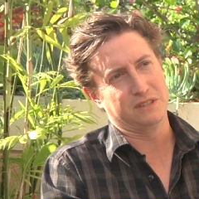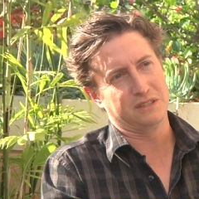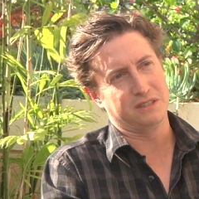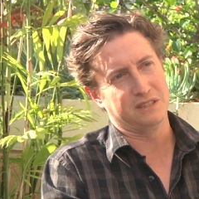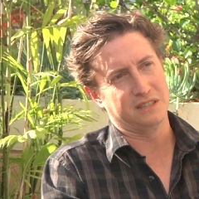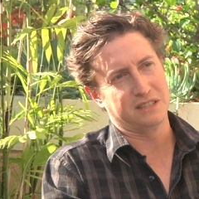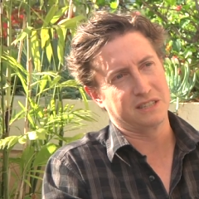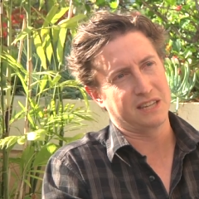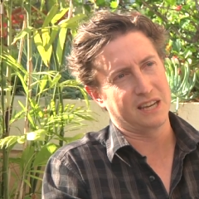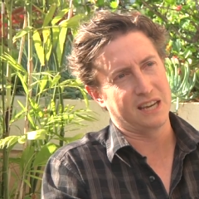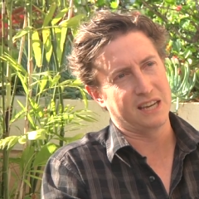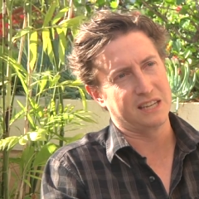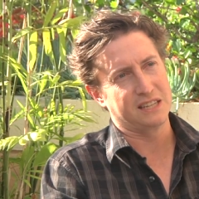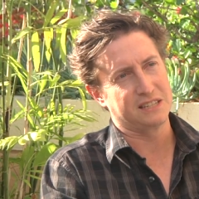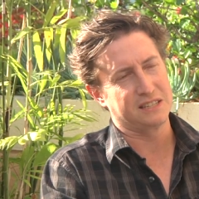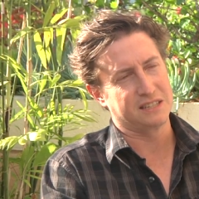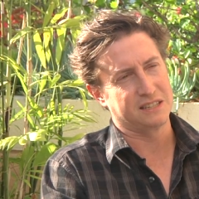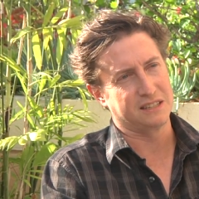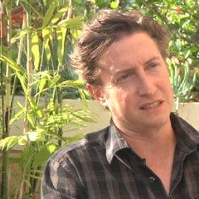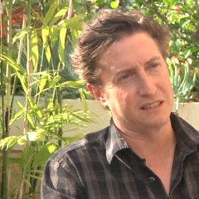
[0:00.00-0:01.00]
this, these
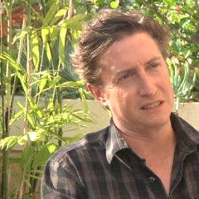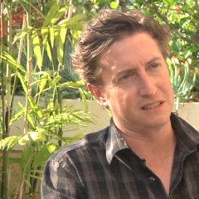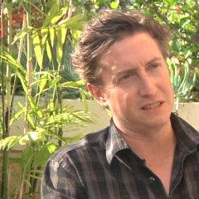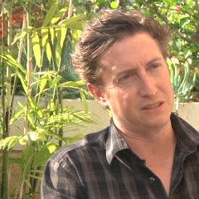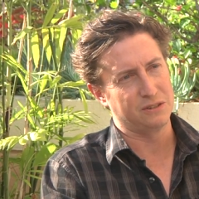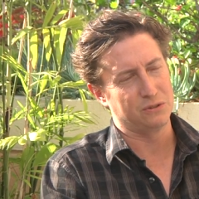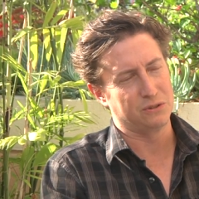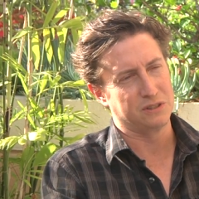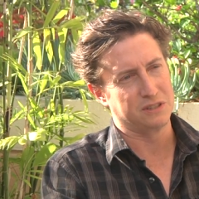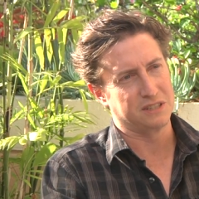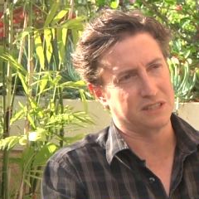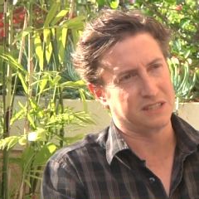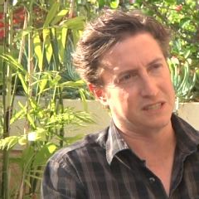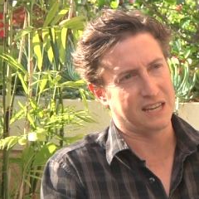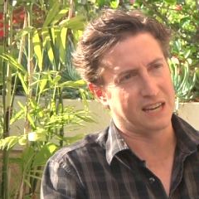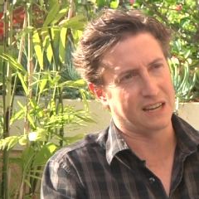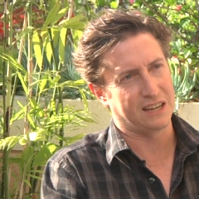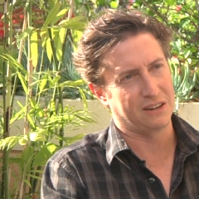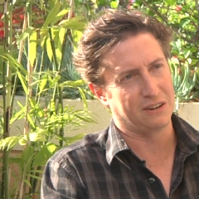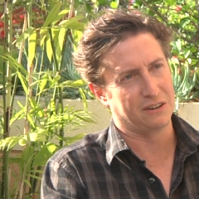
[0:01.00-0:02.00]
gates and these doors and
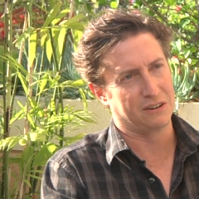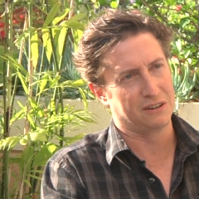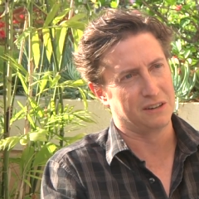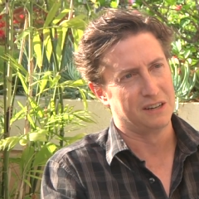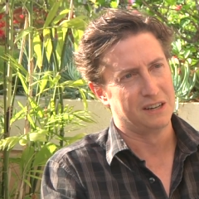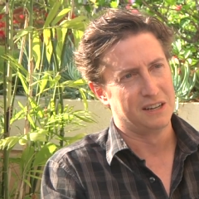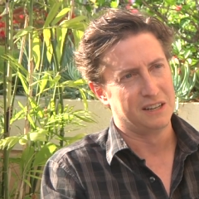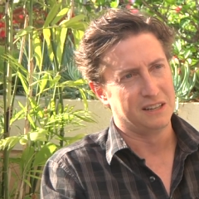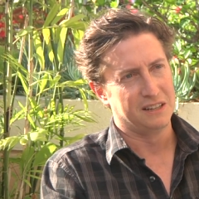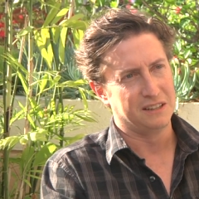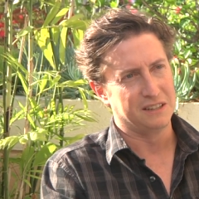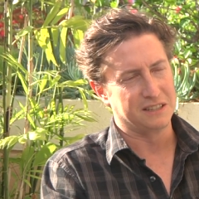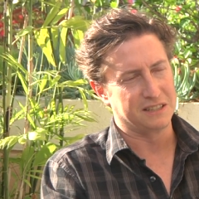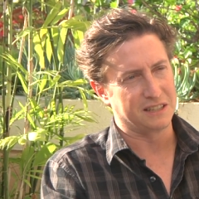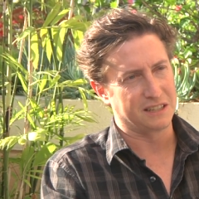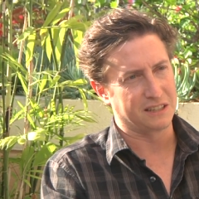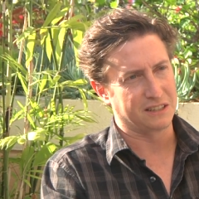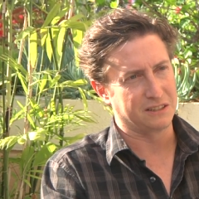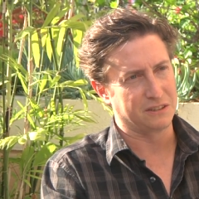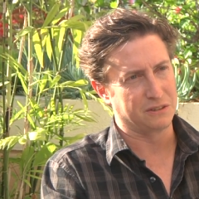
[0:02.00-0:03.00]
sat here mm-hmm.
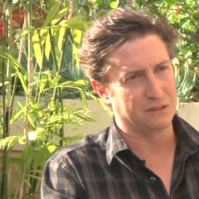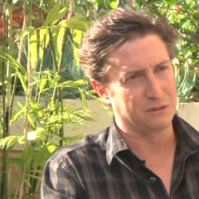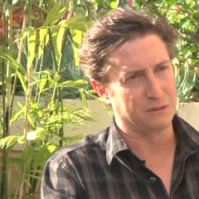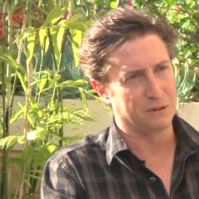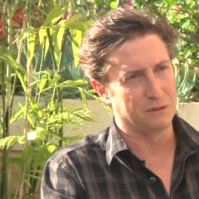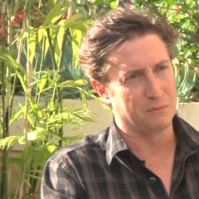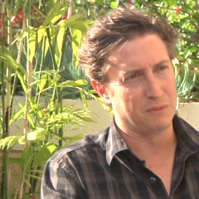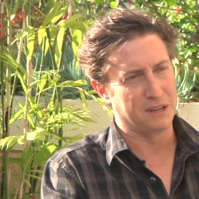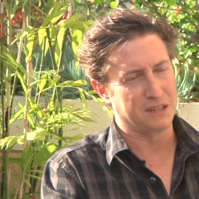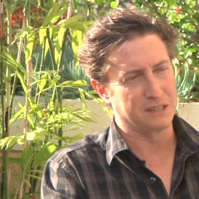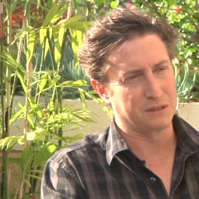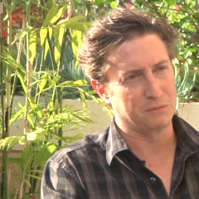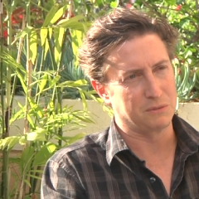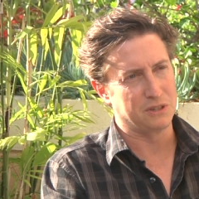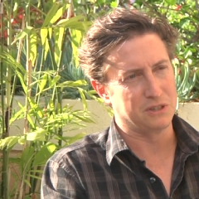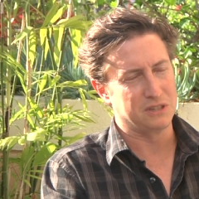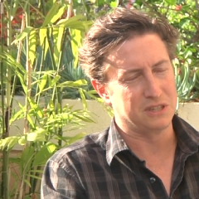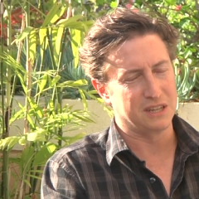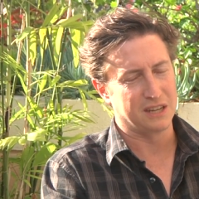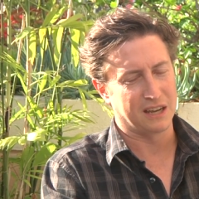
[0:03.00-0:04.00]
listening to amazing
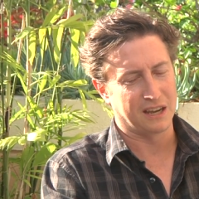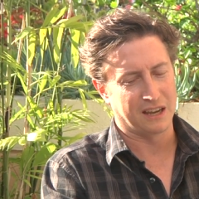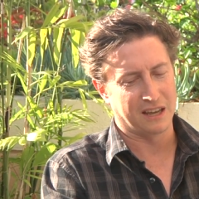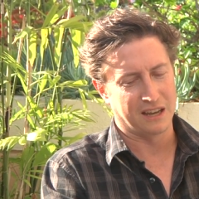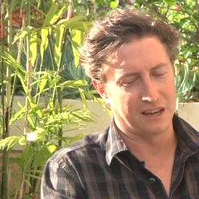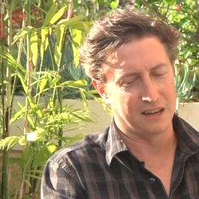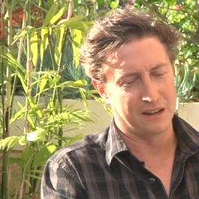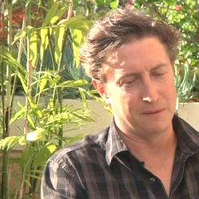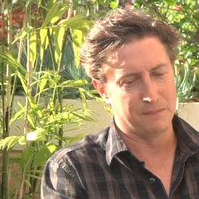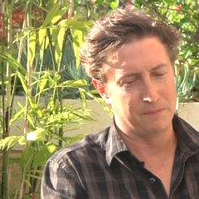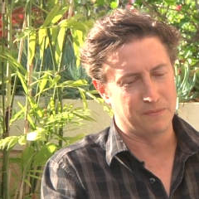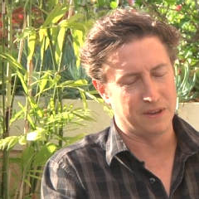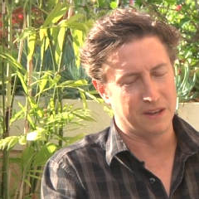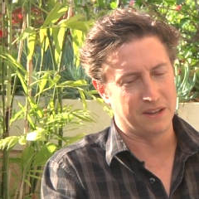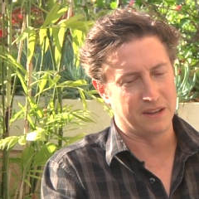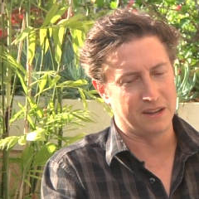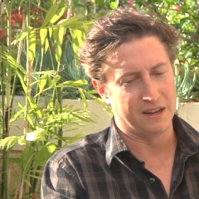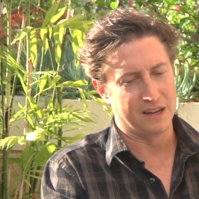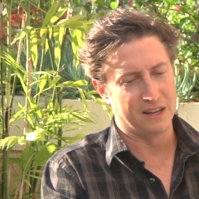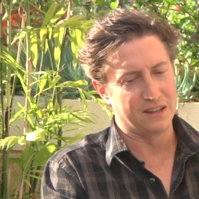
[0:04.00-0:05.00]
music, and,
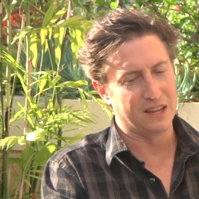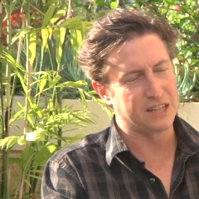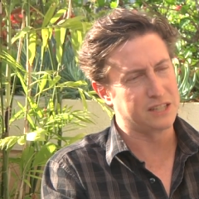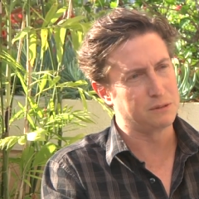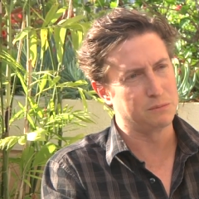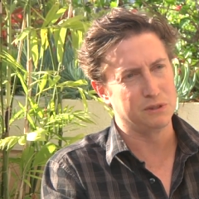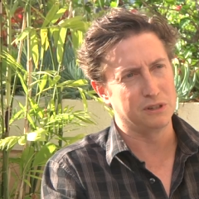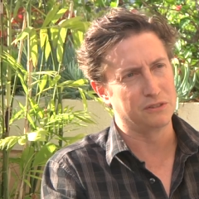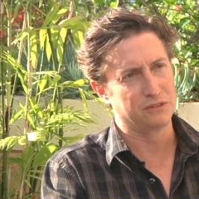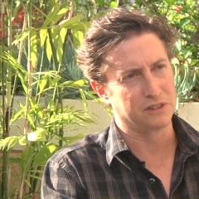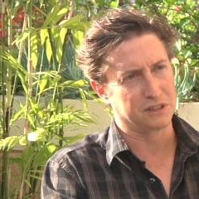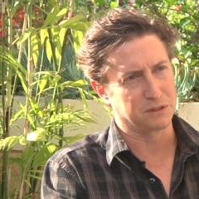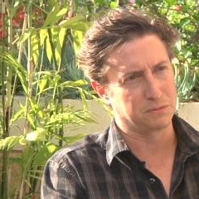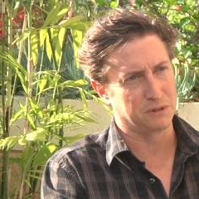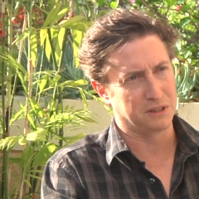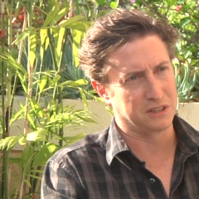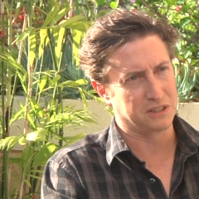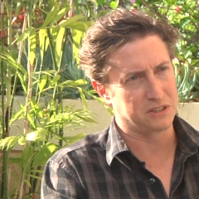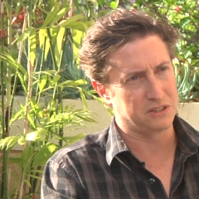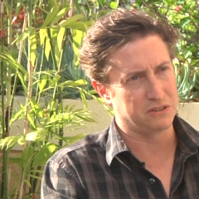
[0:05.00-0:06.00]
and and that's a beautiful
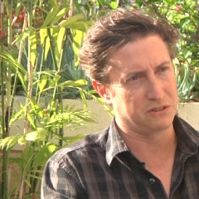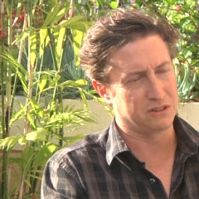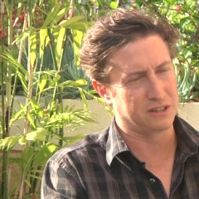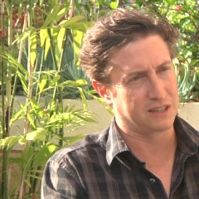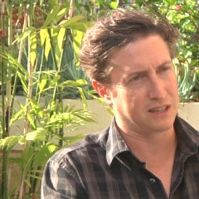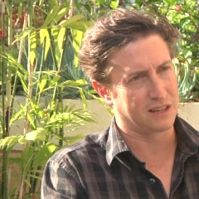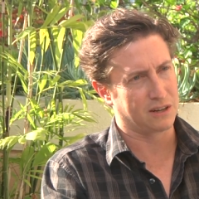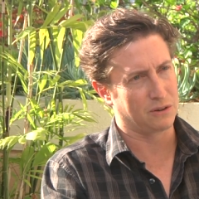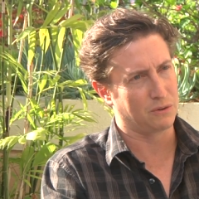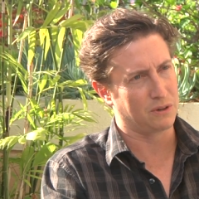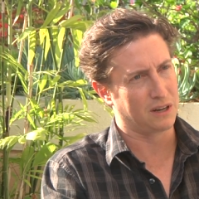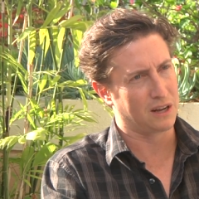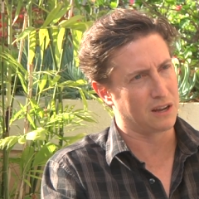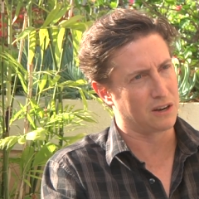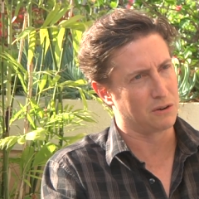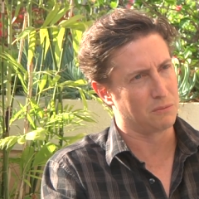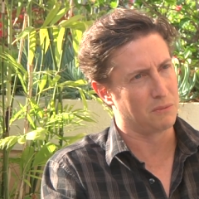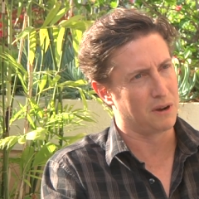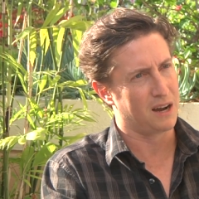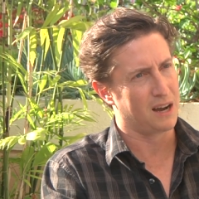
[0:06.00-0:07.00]
experience too that I don't want to
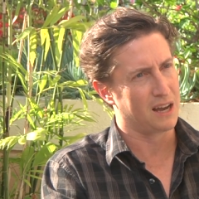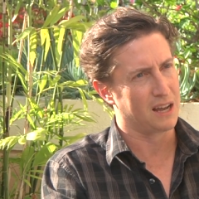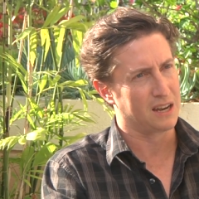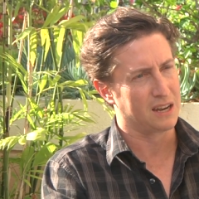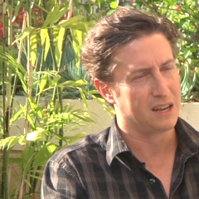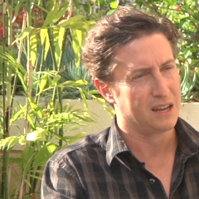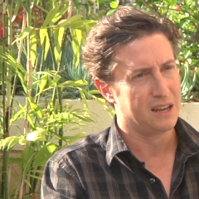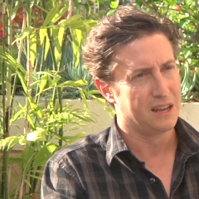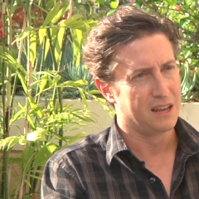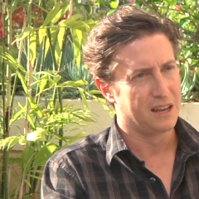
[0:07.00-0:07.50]
undermine.